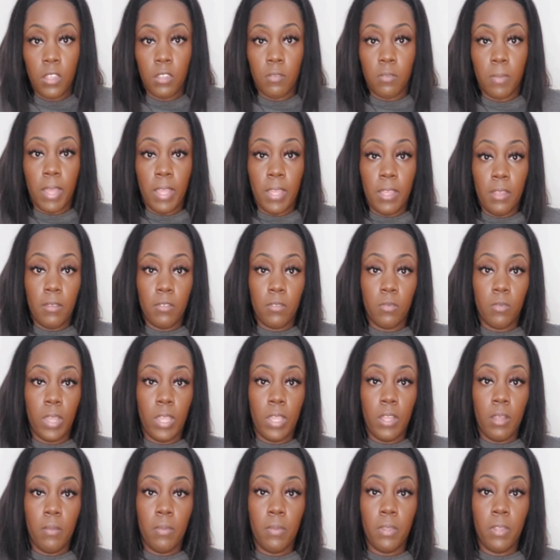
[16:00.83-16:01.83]
because my hip's
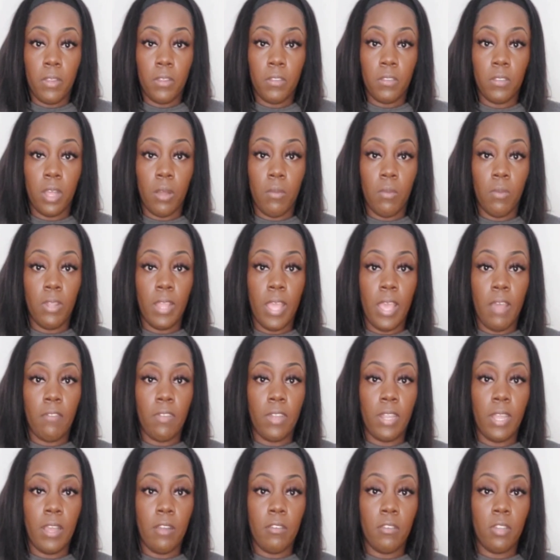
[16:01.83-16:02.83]
way up here, so I wouldn't
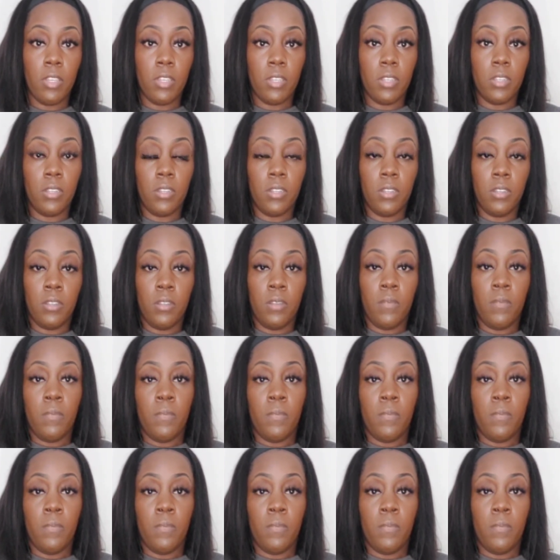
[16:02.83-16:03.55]
have it down here.